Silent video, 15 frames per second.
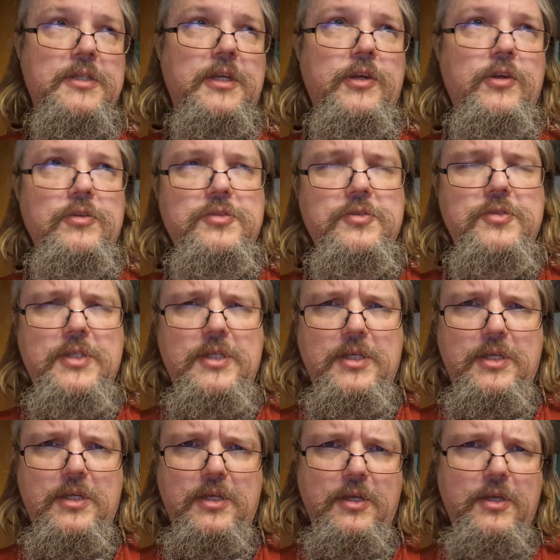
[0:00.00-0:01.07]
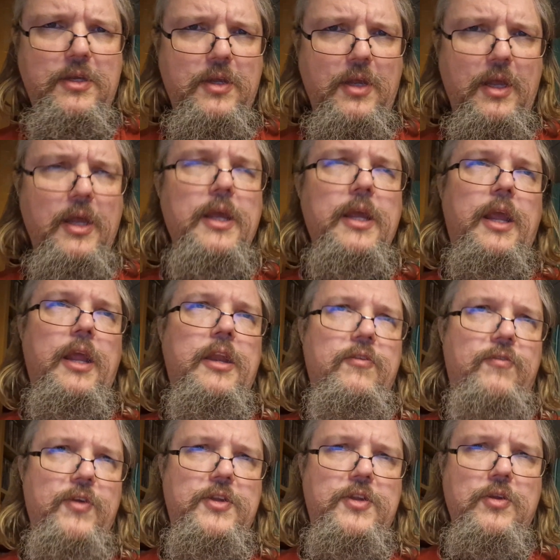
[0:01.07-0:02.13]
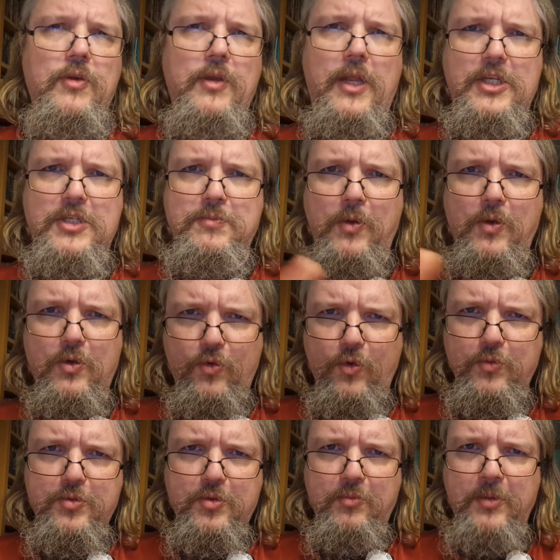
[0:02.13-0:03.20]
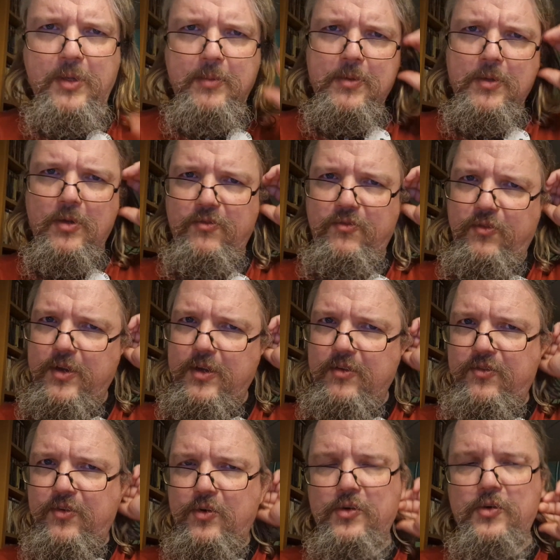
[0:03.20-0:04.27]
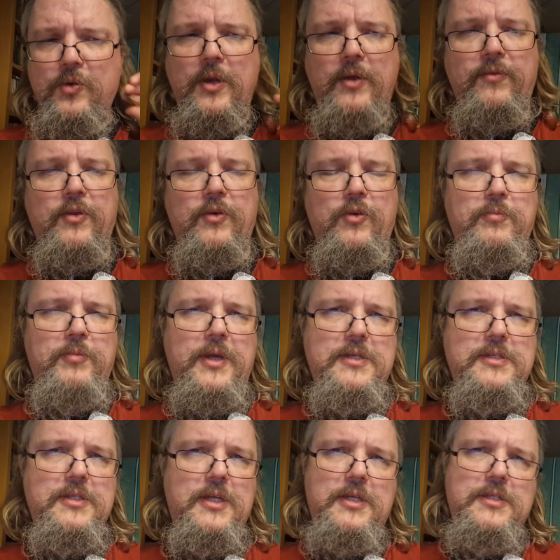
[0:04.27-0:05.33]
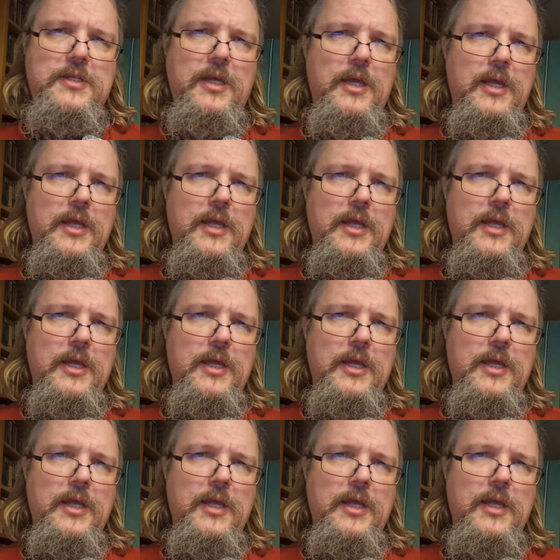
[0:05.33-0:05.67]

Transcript: I also see individual, small groups of people of 3 or 4 who have their own backpacks.